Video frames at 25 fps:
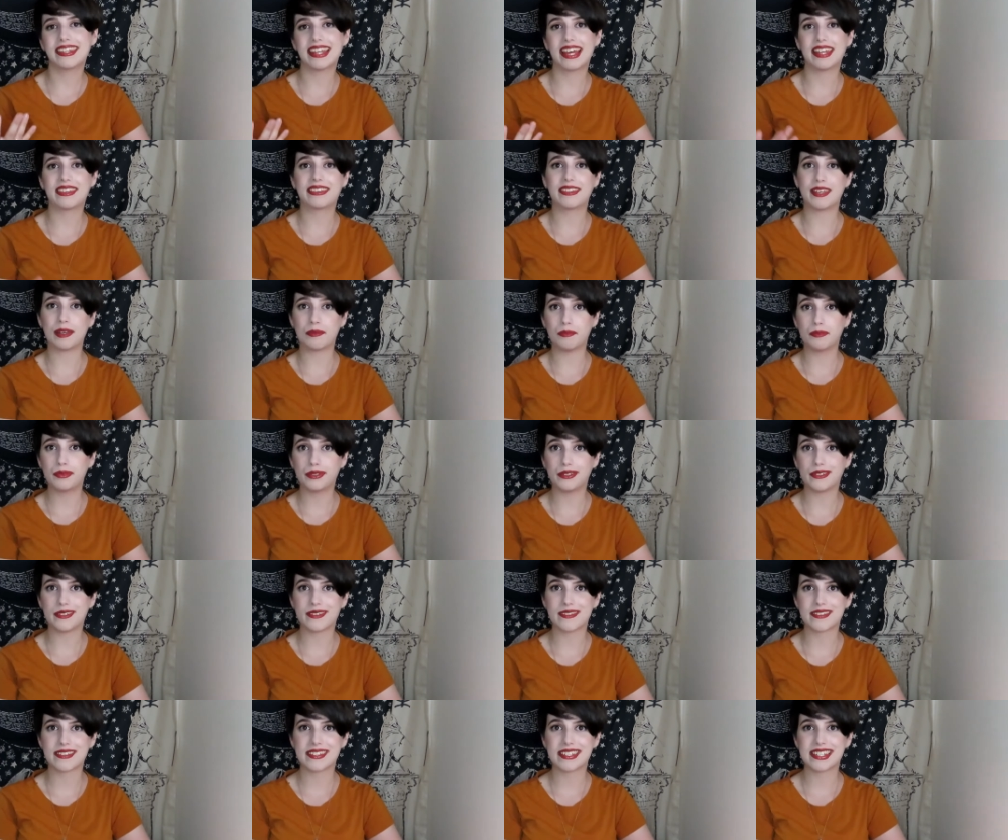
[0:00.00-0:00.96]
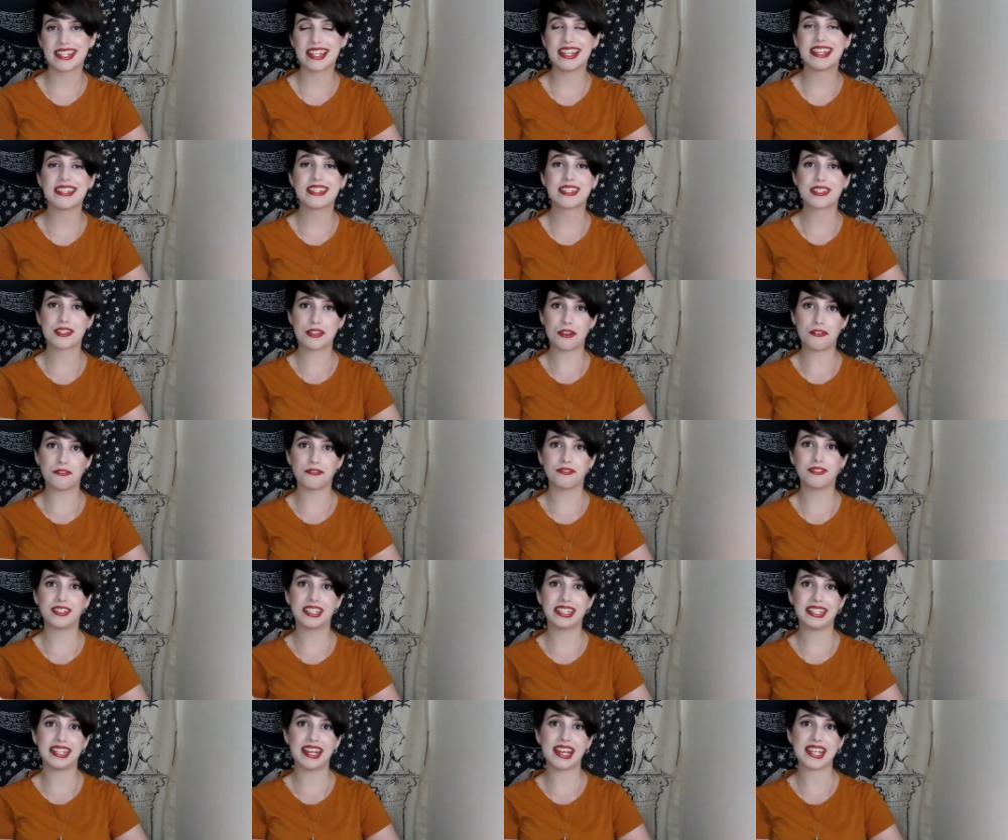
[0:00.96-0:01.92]
that Temperance is
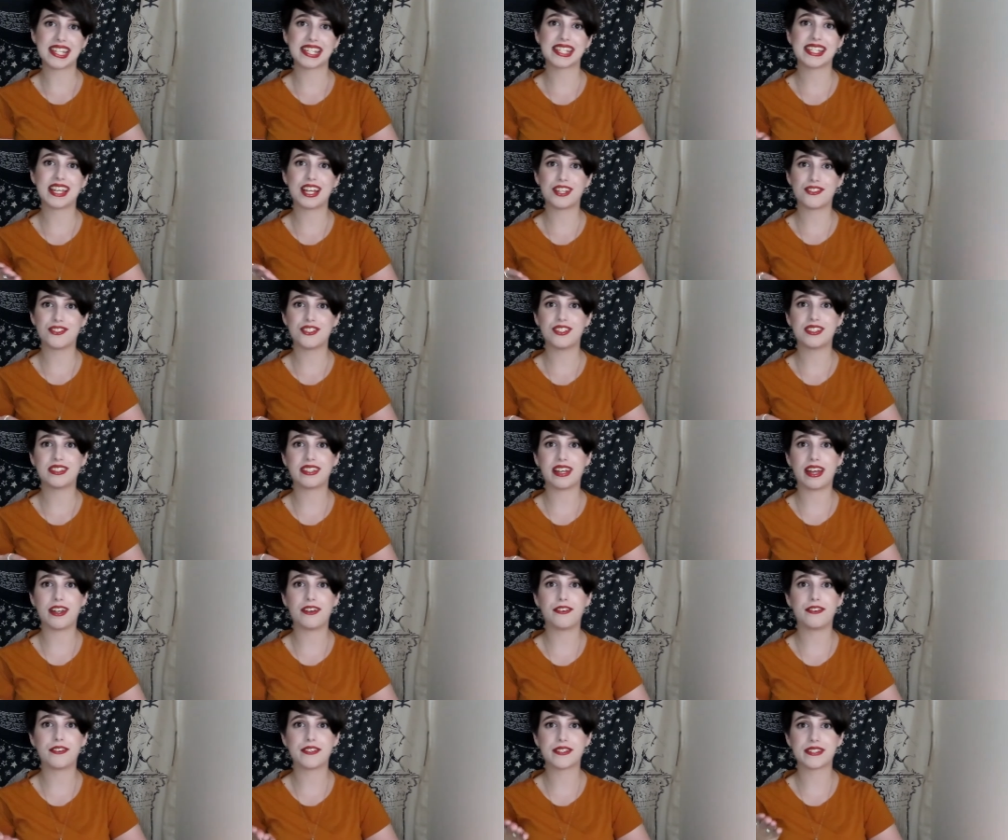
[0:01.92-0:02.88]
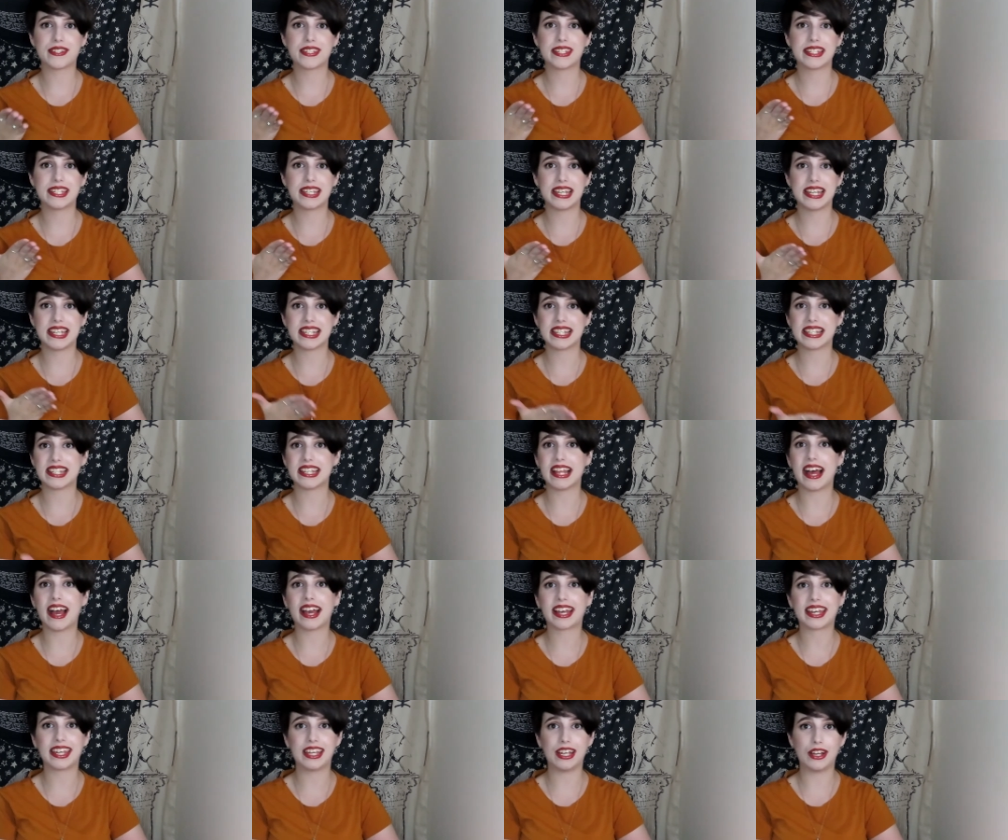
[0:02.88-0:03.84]
something that Sagittarius is
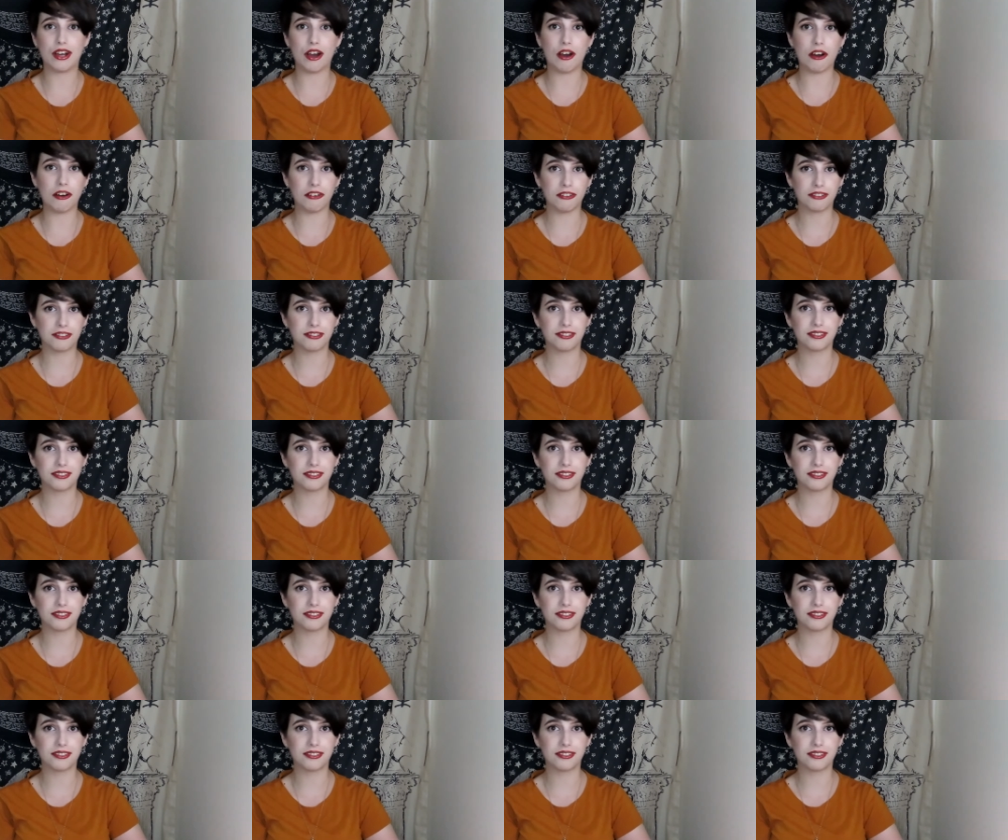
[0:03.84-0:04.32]
lacking of.